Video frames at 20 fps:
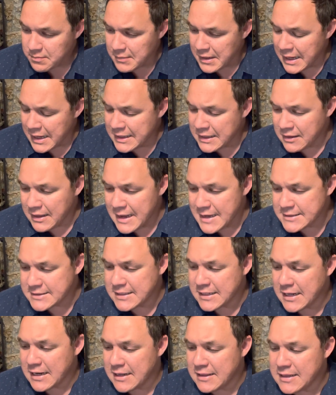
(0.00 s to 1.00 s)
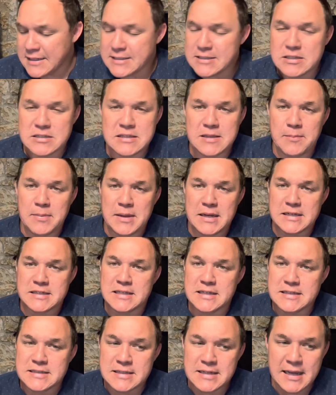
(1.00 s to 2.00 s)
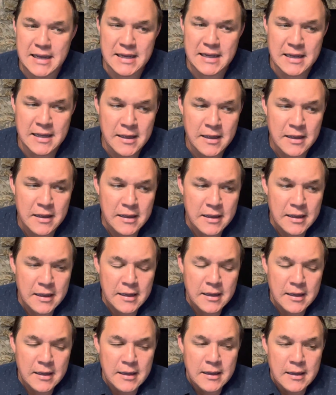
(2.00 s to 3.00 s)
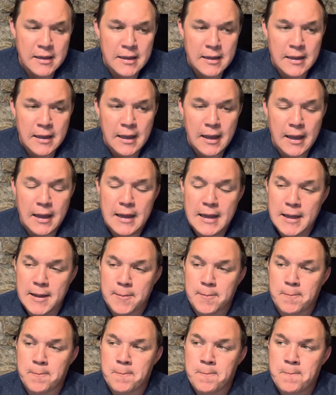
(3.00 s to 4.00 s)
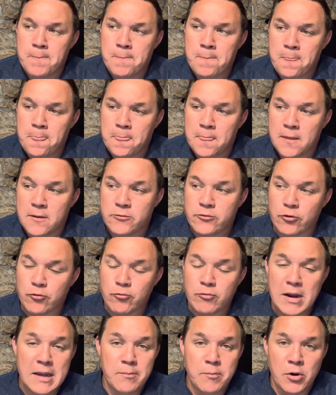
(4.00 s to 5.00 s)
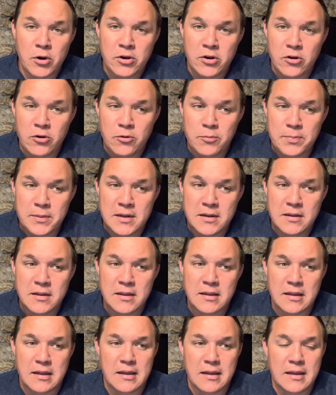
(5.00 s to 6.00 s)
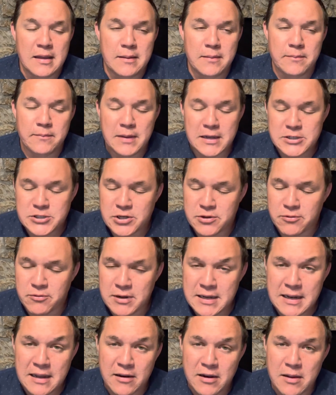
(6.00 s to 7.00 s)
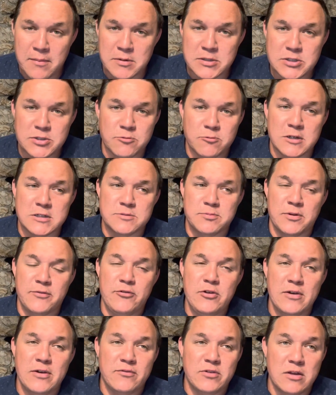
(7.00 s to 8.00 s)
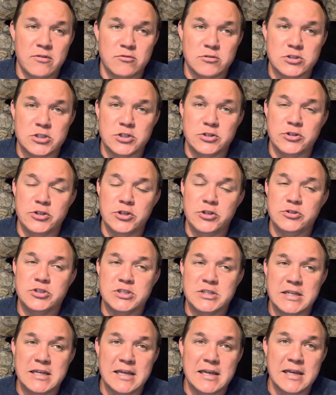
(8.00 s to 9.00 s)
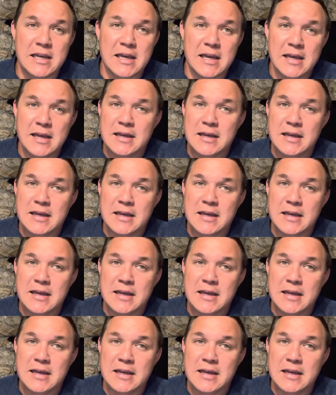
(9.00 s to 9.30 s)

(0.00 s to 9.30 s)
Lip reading: And the last thing, and I think this is the biggest thing today. So right market open, I should have written down how much it was, but if you have level two, you see,